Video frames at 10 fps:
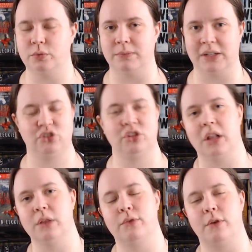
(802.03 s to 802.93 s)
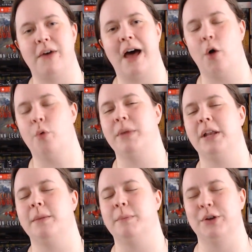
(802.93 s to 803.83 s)
my shelf of how many
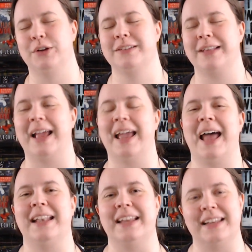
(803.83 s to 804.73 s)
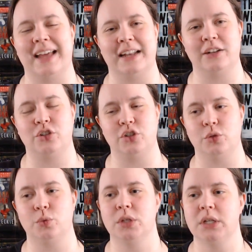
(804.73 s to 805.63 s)
books I had that had 2